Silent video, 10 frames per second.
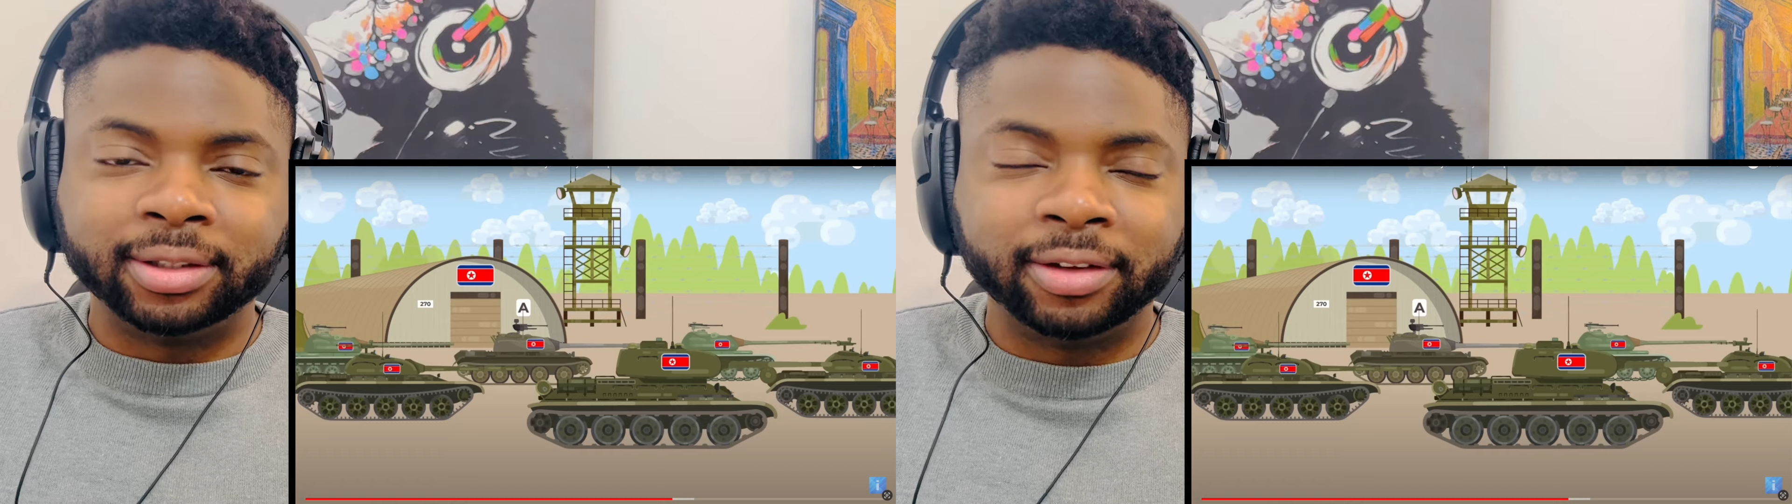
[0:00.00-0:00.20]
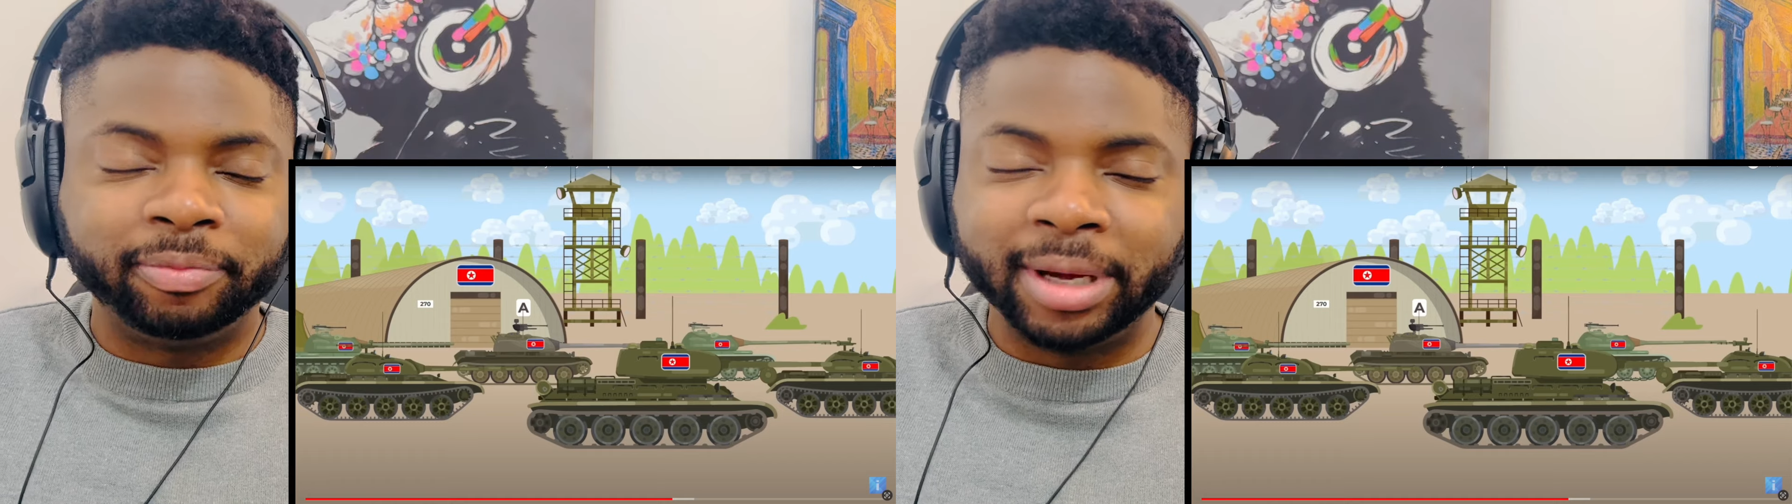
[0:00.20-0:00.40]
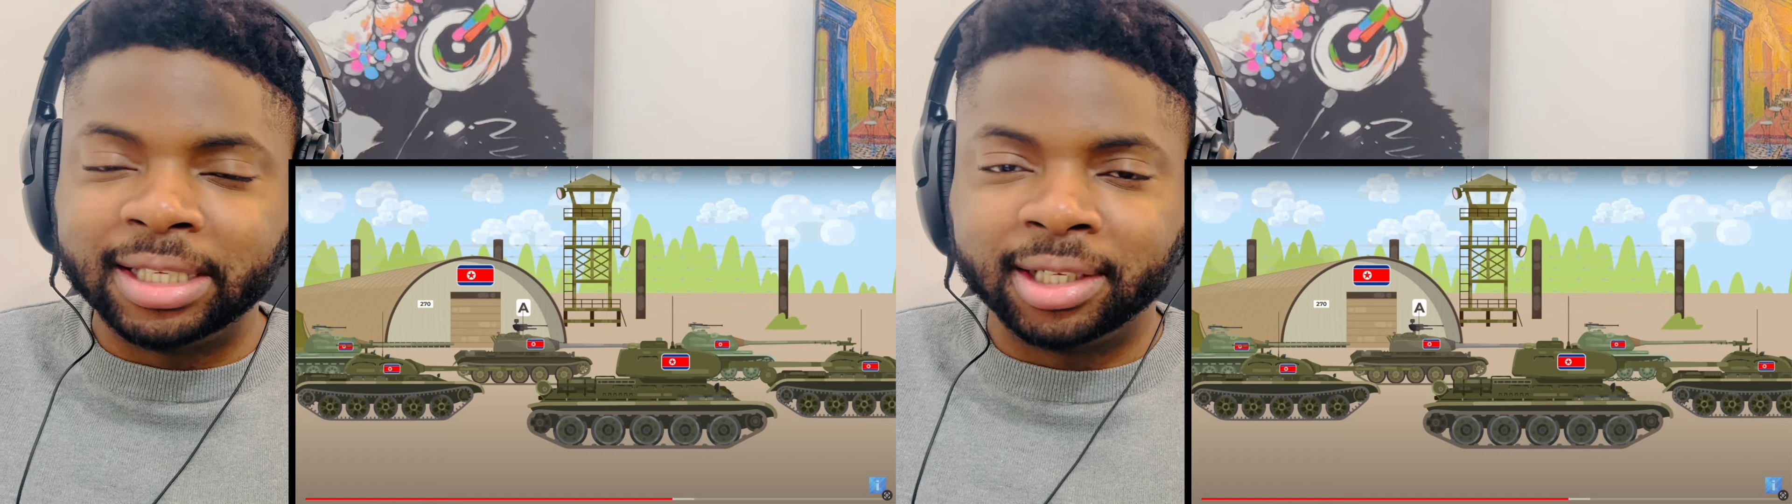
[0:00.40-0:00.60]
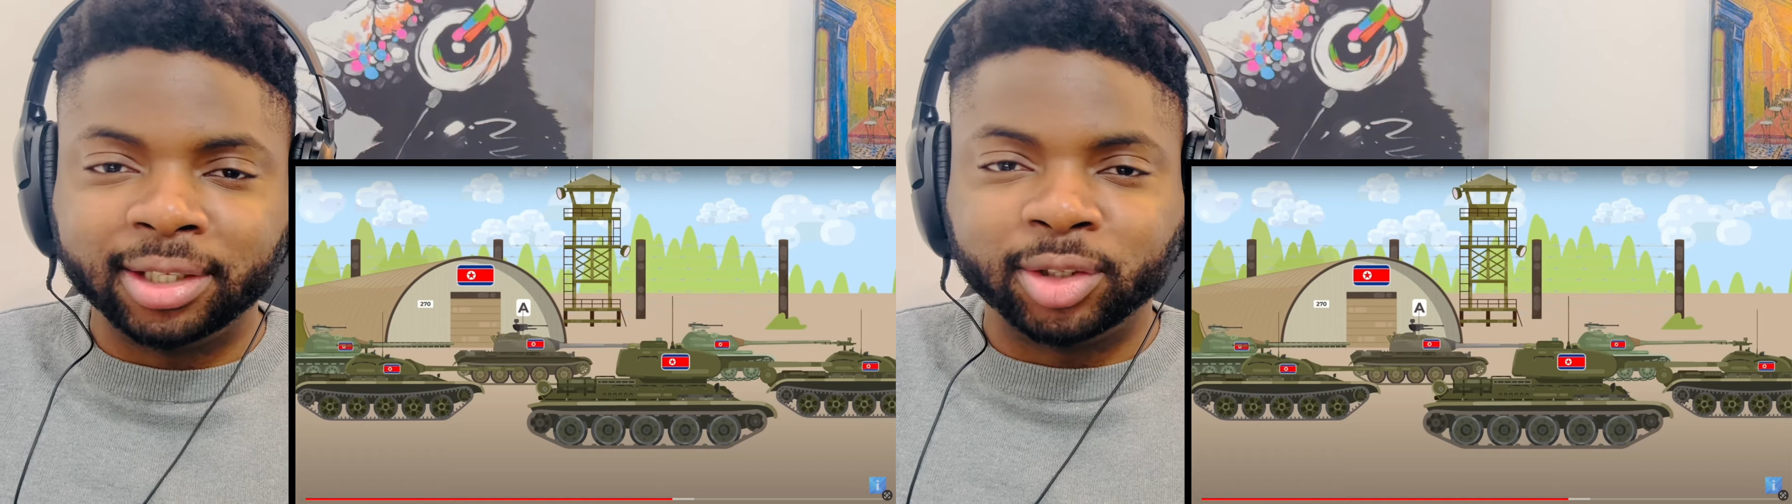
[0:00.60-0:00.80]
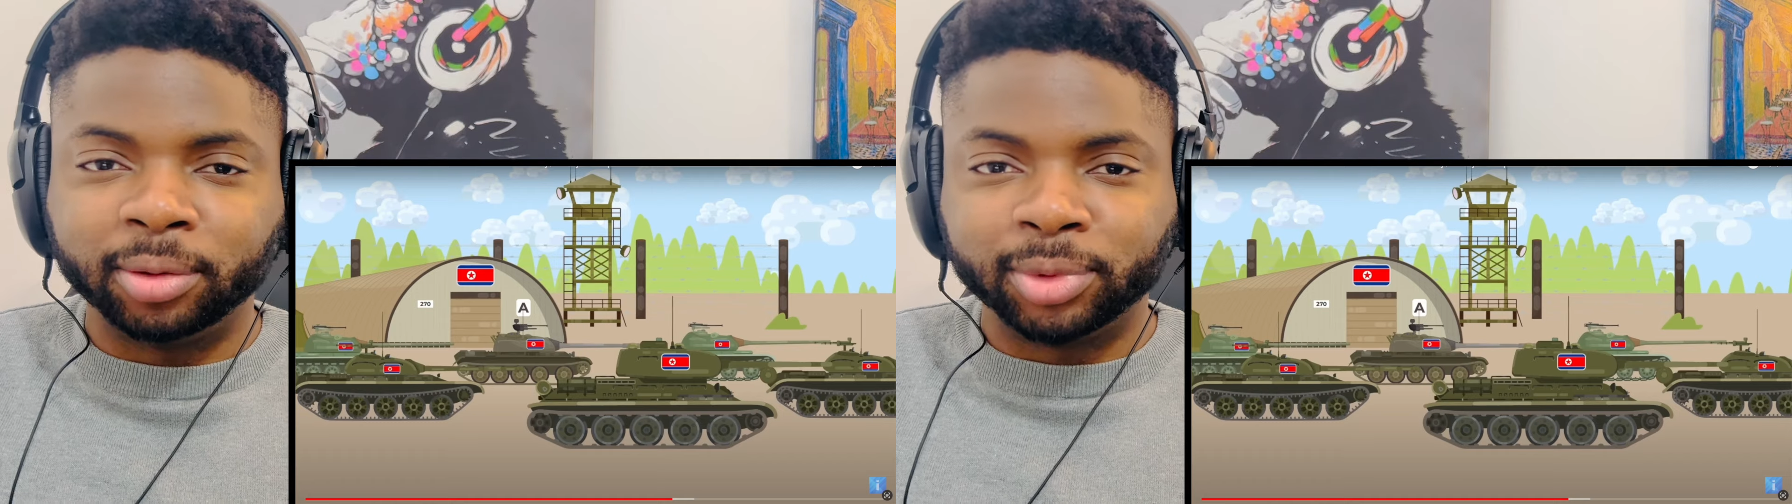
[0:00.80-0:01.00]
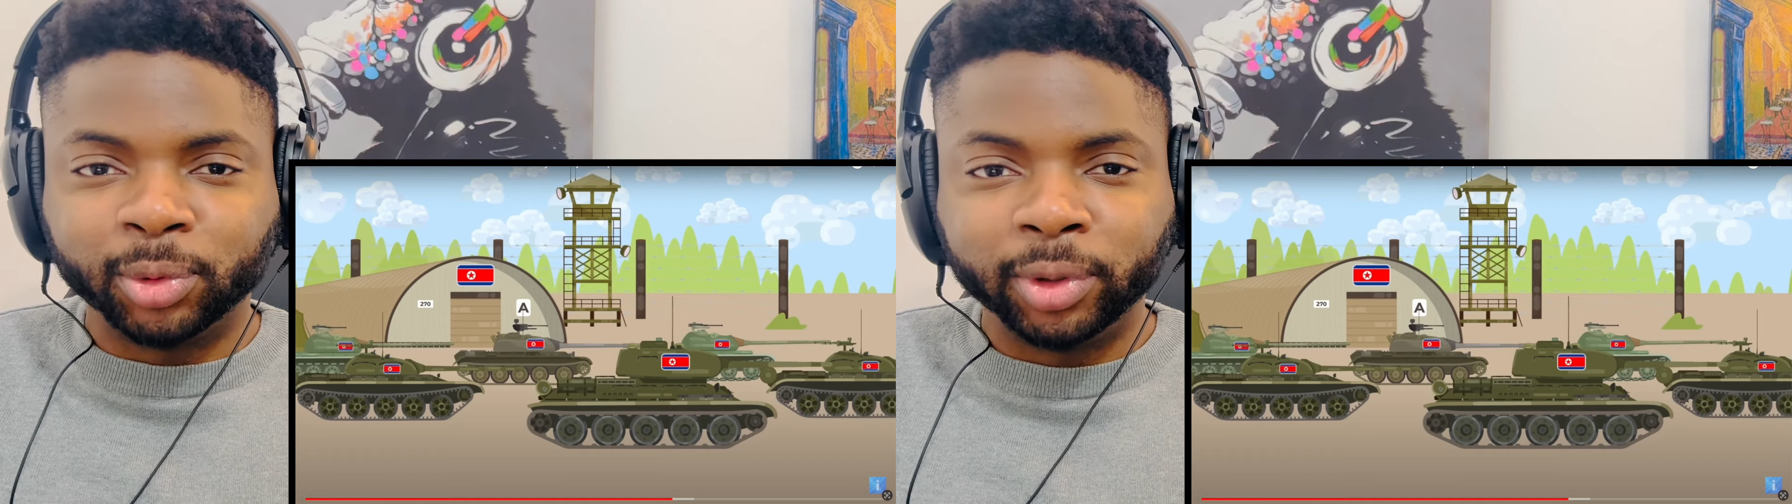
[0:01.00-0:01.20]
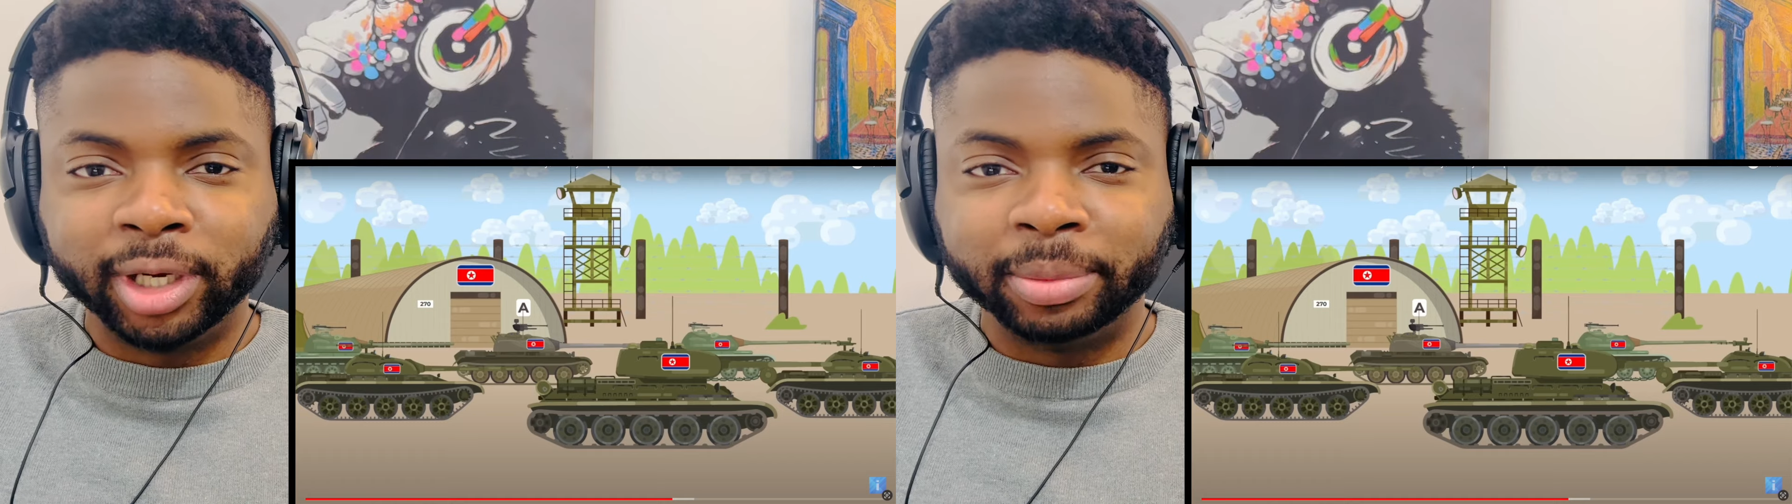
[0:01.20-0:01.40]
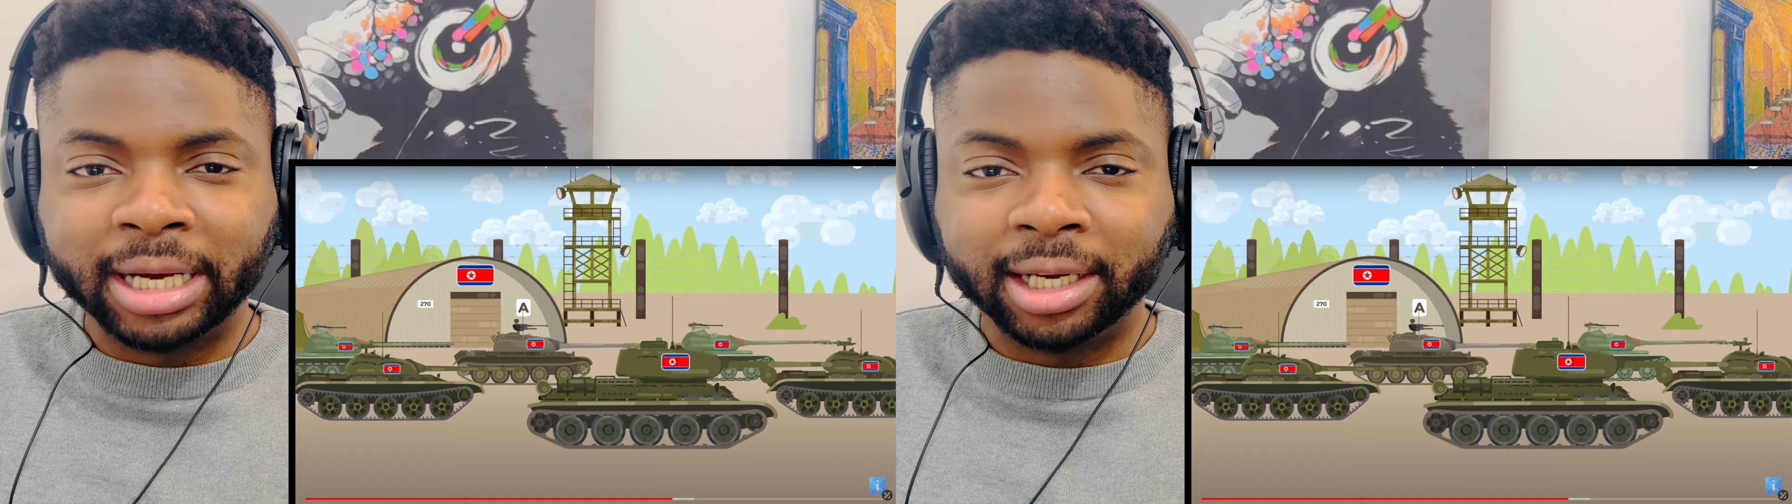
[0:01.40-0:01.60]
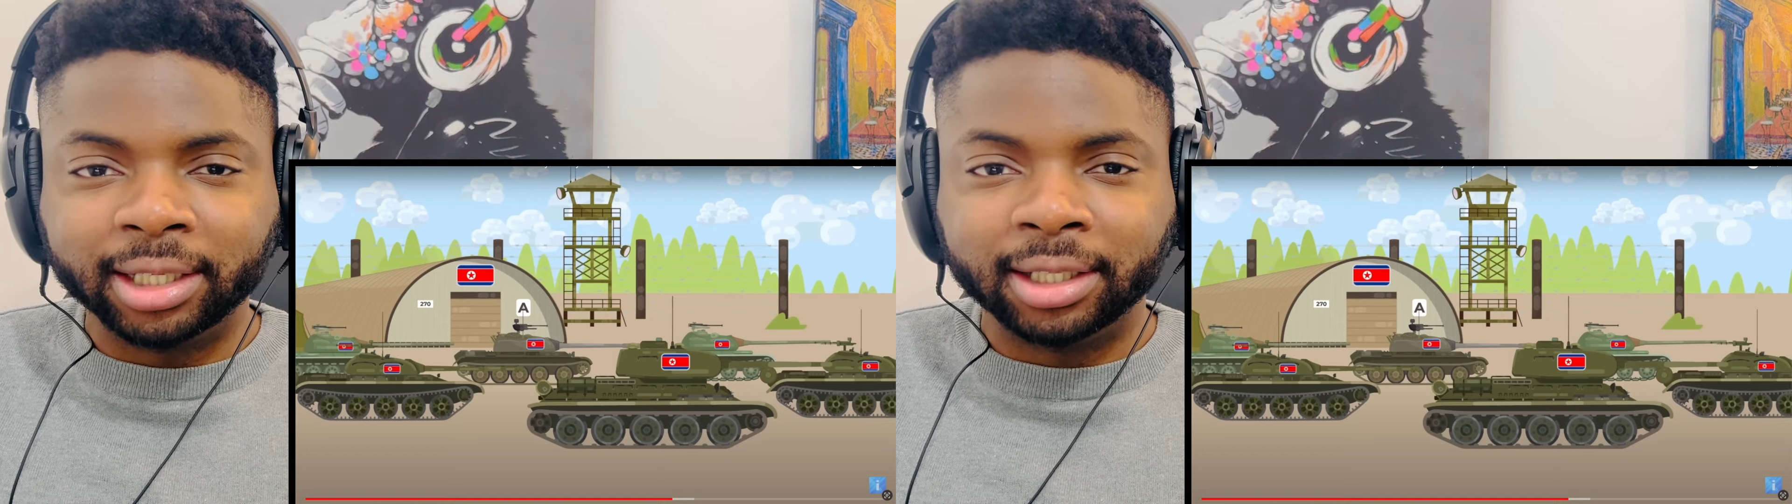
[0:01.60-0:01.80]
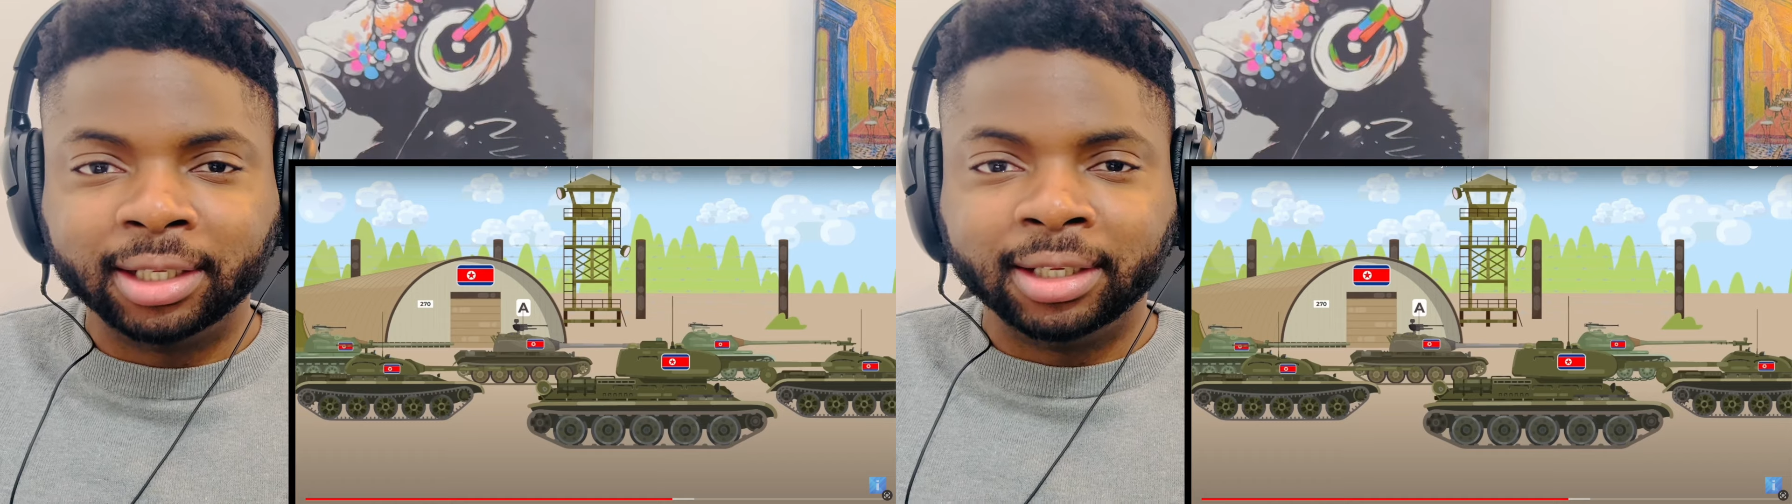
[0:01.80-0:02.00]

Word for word: have basically stopped talking about it?